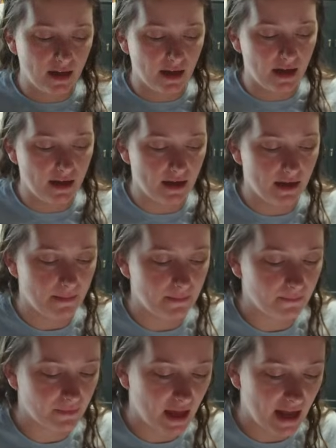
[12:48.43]

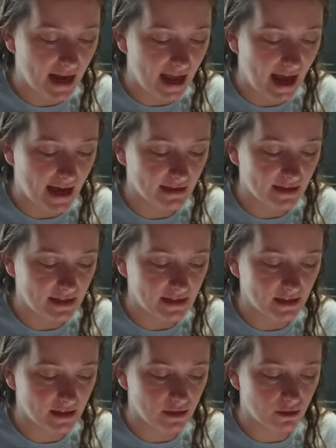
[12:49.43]
And I had
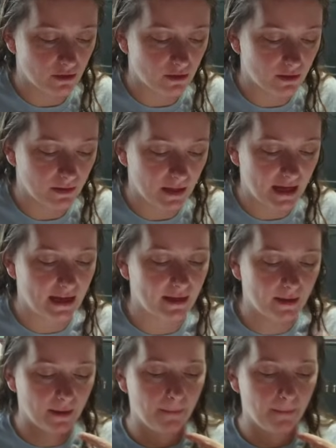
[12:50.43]
these little like